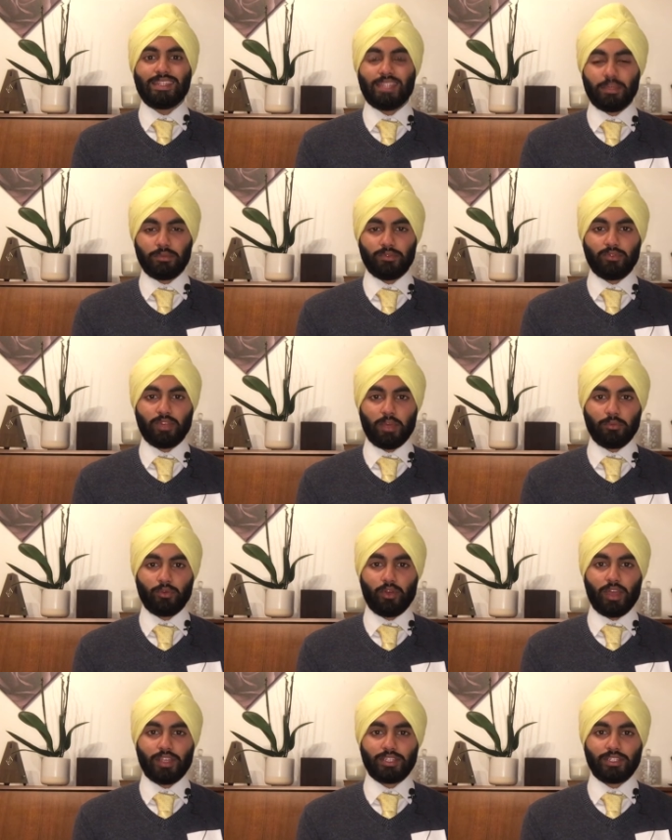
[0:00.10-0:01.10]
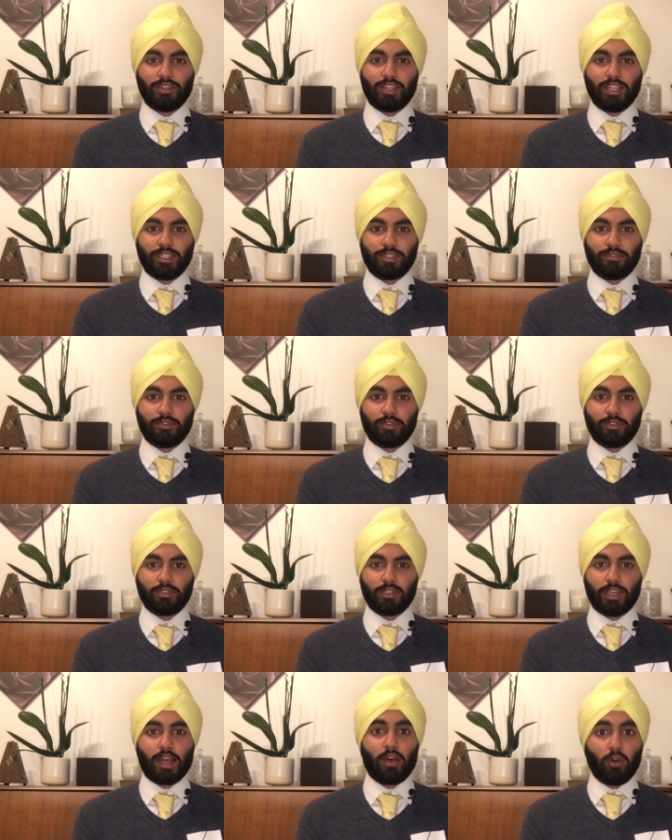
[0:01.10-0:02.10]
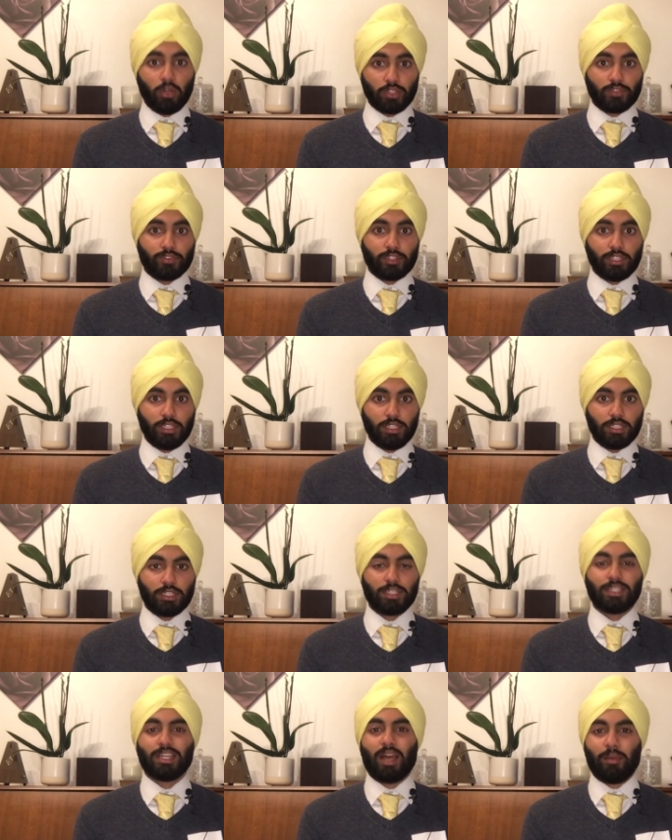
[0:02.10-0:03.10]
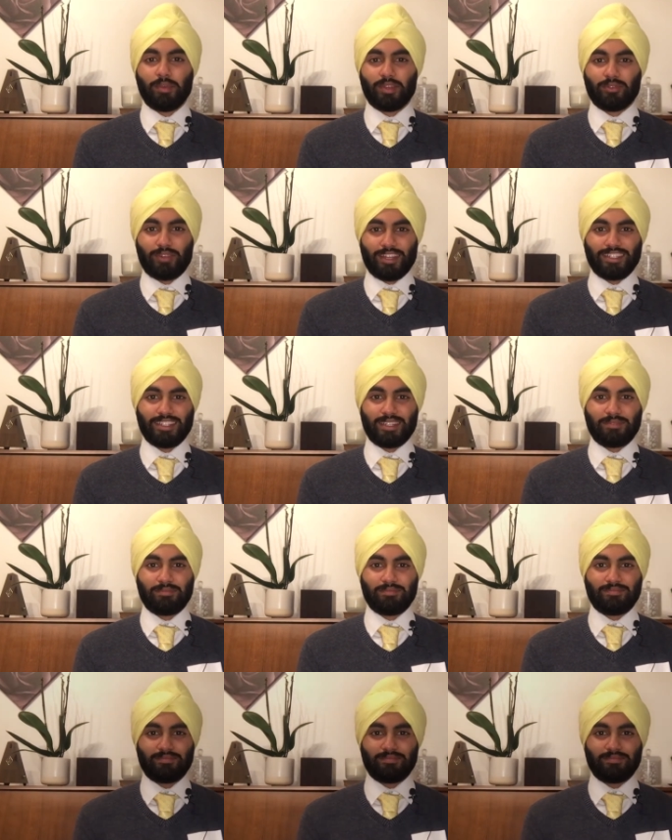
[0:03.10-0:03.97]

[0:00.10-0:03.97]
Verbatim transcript: Tips for Chemical Engineering Interviews at Oxford, coming right up.